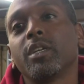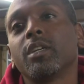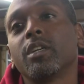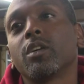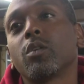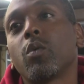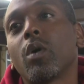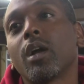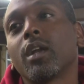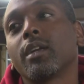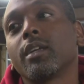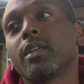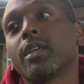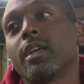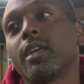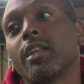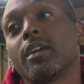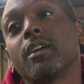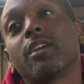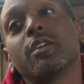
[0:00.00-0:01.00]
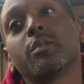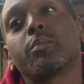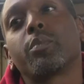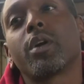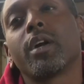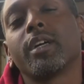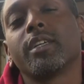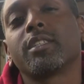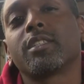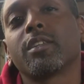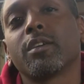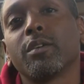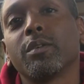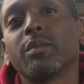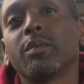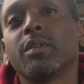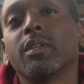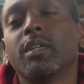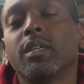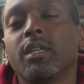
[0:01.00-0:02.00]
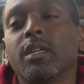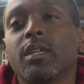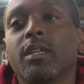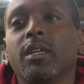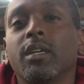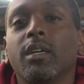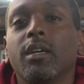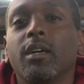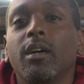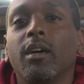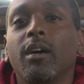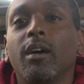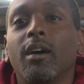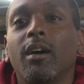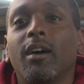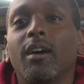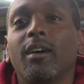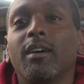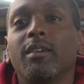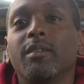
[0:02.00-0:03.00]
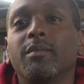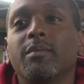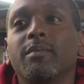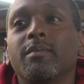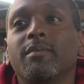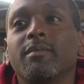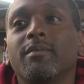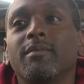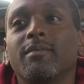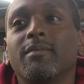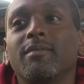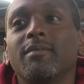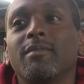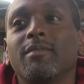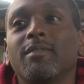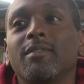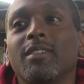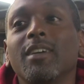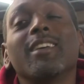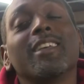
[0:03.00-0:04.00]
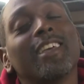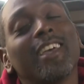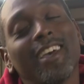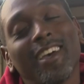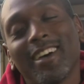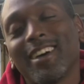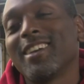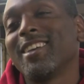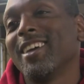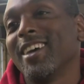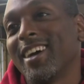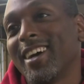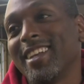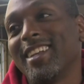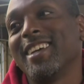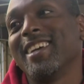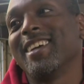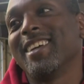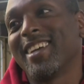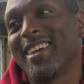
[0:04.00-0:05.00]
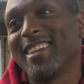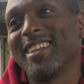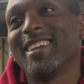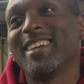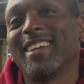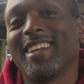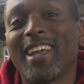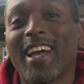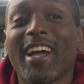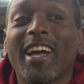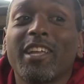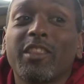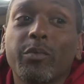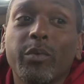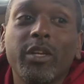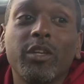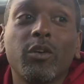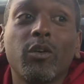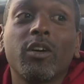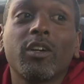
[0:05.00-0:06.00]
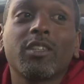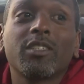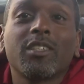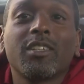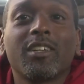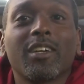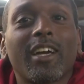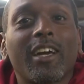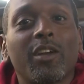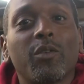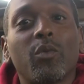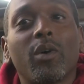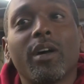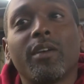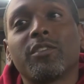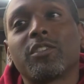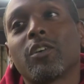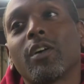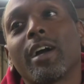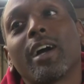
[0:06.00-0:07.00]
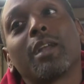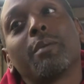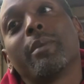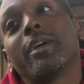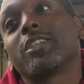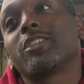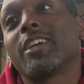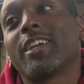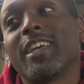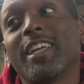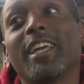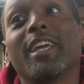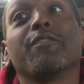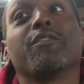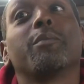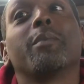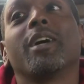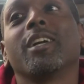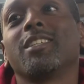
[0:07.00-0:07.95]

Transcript: good quality and a good price, so... Um, you, you, got what you wanted. Yeah, yeah, I did, I did. And I got three daughters and I got a wife, so I got to make sure I get everybody